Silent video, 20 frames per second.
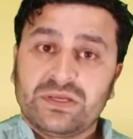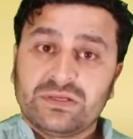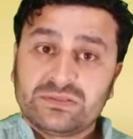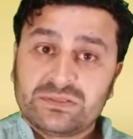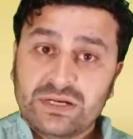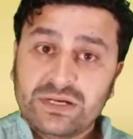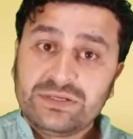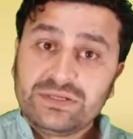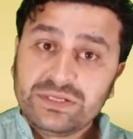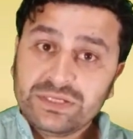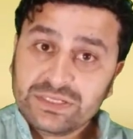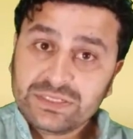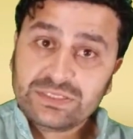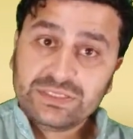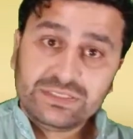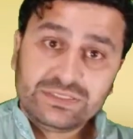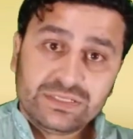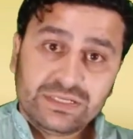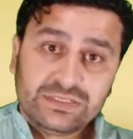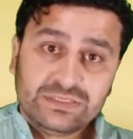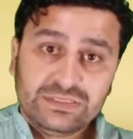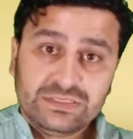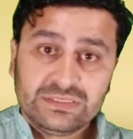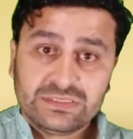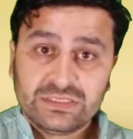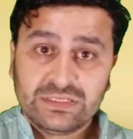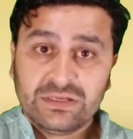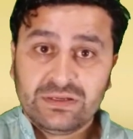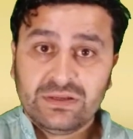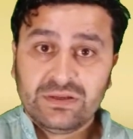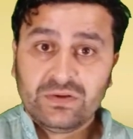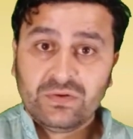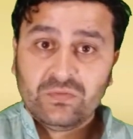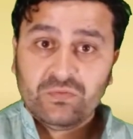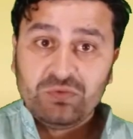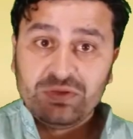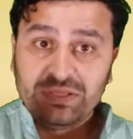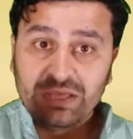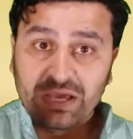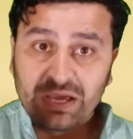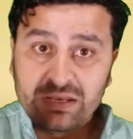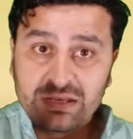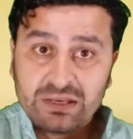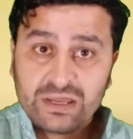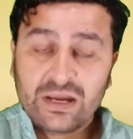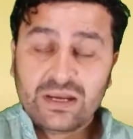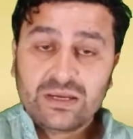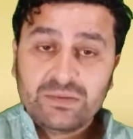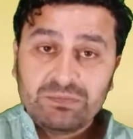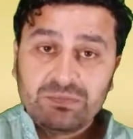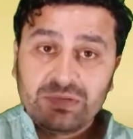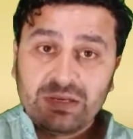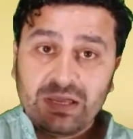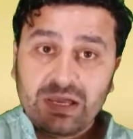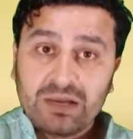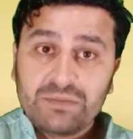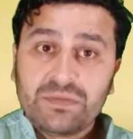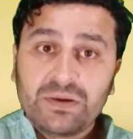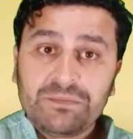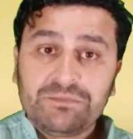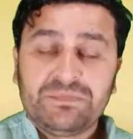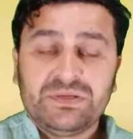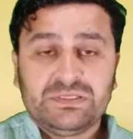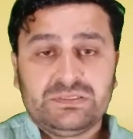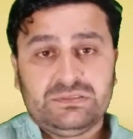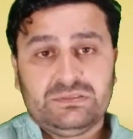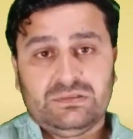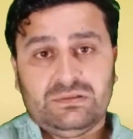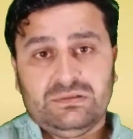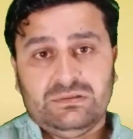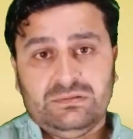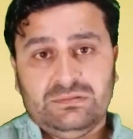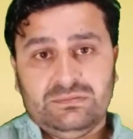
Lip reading: threatening detainees with a 9mm pistol,